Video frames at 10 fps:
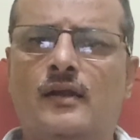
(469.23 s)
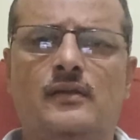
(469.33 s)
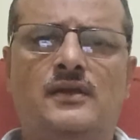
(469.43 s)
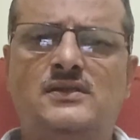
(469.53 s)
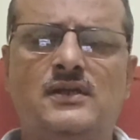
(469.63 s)

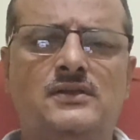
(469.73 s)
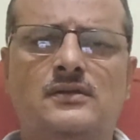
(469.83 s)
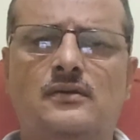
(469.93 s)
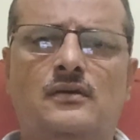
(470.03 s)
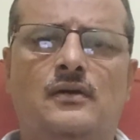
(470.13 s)
This is
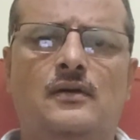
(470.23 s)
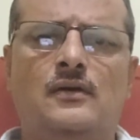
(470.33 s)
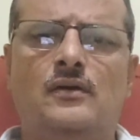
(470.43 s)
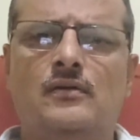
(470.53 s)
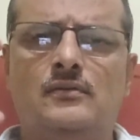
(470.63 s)

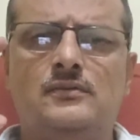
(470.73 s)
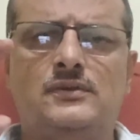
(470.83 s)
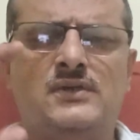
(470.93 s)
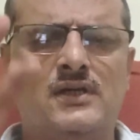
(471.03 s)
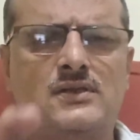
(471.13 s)

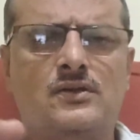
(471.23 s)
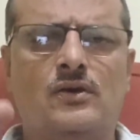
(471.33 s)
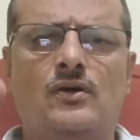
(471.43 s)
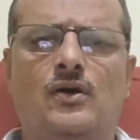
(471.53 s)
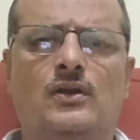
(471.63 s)
just
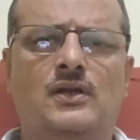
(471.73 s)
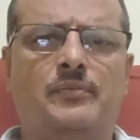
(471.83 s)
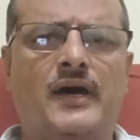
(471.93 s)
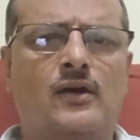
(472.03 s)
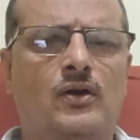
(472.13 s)
on the
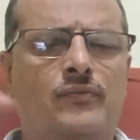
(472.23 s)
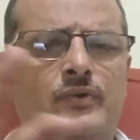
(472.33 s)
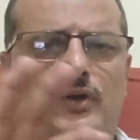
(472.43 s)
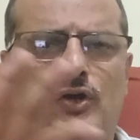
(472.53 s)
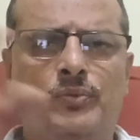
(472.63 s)
background of
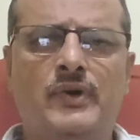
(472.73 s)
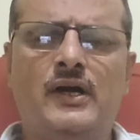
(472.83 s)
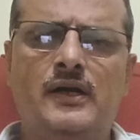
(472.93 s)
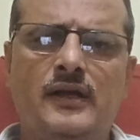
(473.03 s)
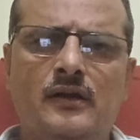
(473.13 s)

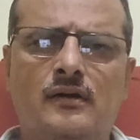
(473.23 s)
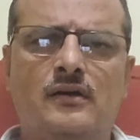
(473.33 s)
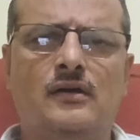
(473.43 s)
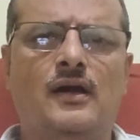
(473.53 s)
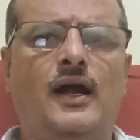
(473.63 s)
humanity
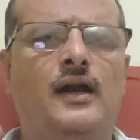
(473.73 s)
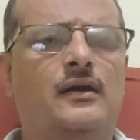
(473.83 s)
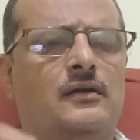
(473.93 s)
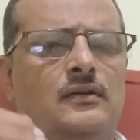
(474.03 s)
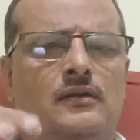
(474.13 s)
and
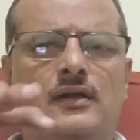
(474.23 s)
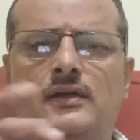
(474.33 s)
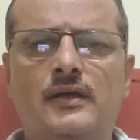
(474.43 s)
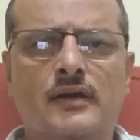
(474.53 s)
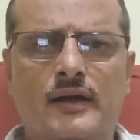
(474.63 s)

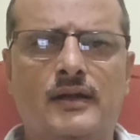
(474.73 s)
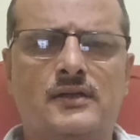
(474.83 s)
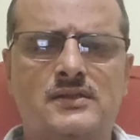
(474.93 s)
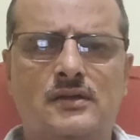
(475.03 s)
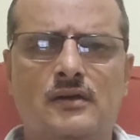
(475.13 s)
nothing
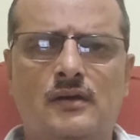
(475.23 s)
else.